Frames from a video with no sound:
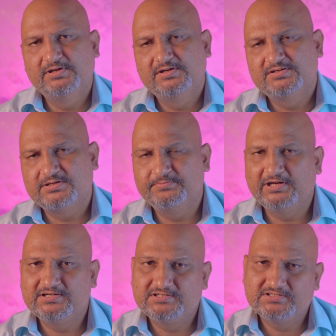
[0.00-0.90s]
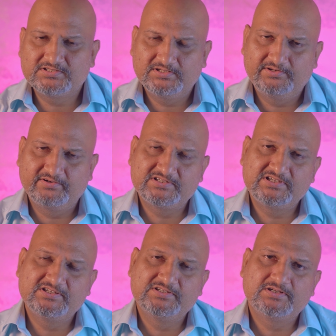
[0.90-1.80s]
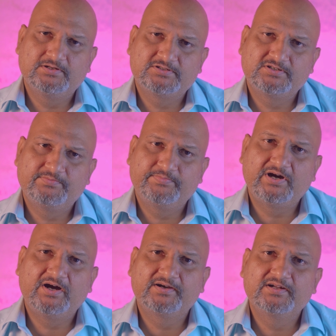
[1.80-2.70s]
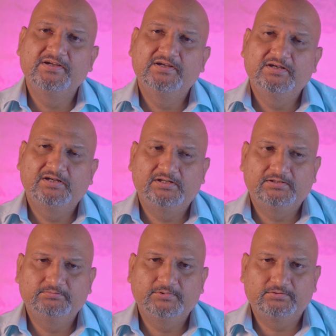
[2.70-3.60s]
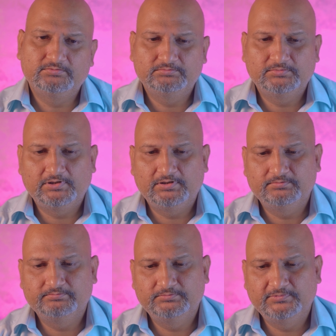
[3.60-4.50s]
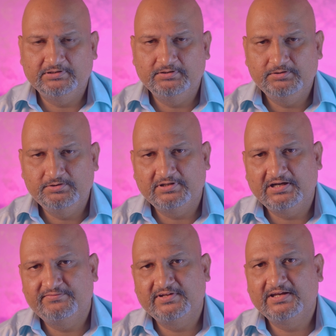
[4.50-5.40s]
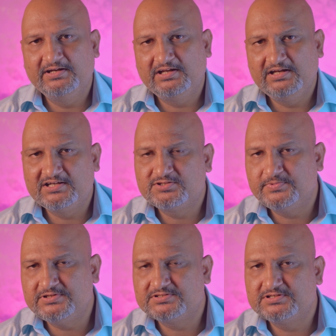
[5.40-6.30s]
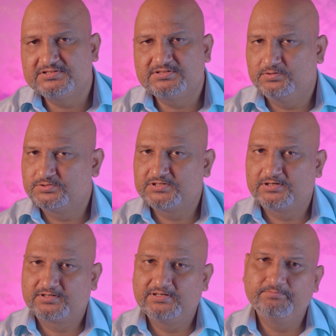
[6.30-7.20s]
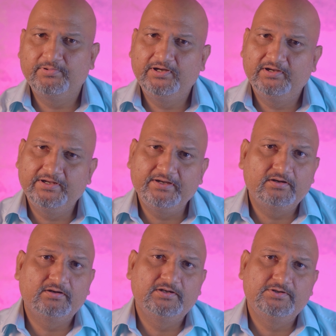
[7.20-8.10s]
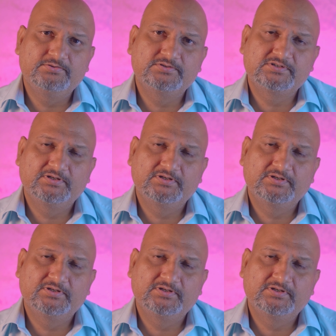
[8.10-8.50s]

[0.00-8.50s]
some cases, dresses is also the part. Then you have the canteen expenses; those are completely internal use